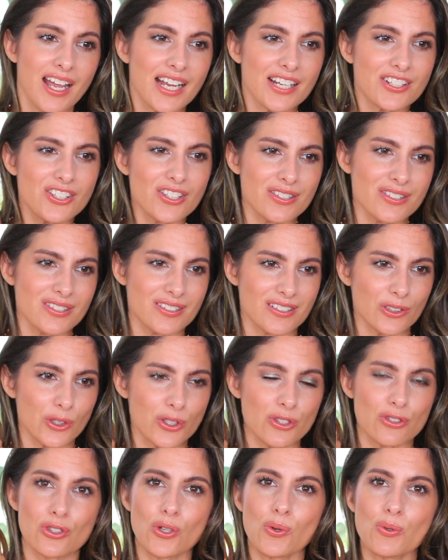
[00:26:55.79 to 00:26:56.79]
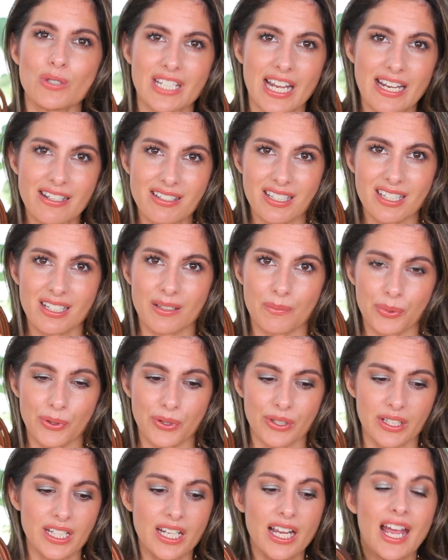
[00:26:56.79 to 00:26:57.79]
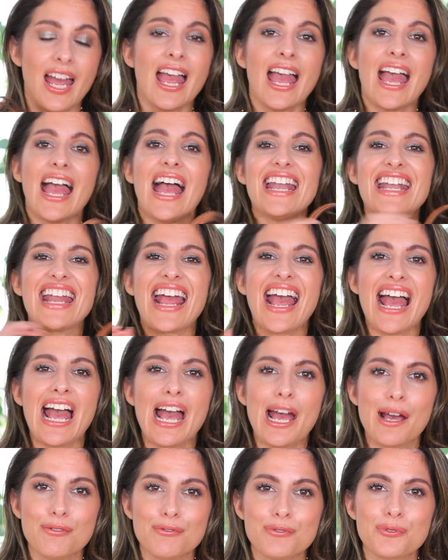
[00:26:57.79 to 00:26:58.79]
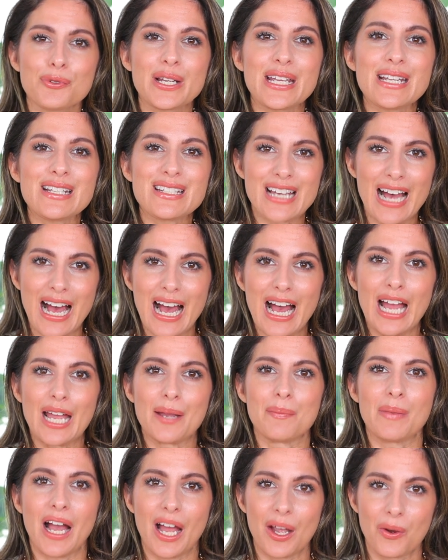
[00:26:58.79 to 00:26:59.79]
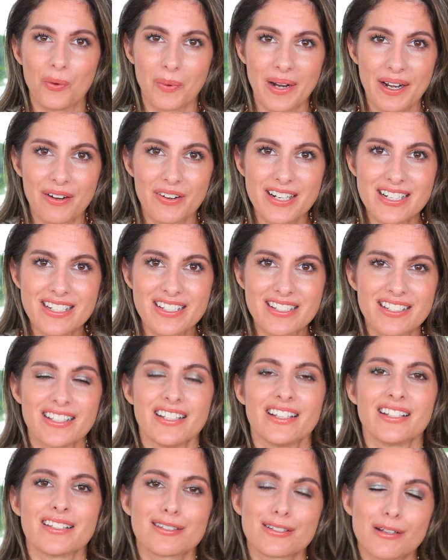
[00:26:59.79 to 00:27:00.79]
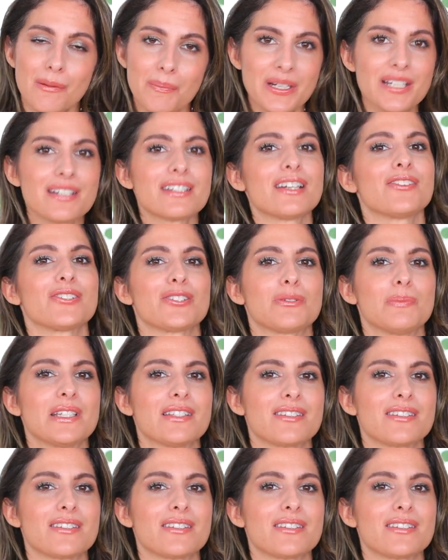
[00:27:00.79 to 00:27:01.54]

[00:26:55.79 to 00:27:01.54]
It just looks so dainty and pretty and every time I wear it somebody tells me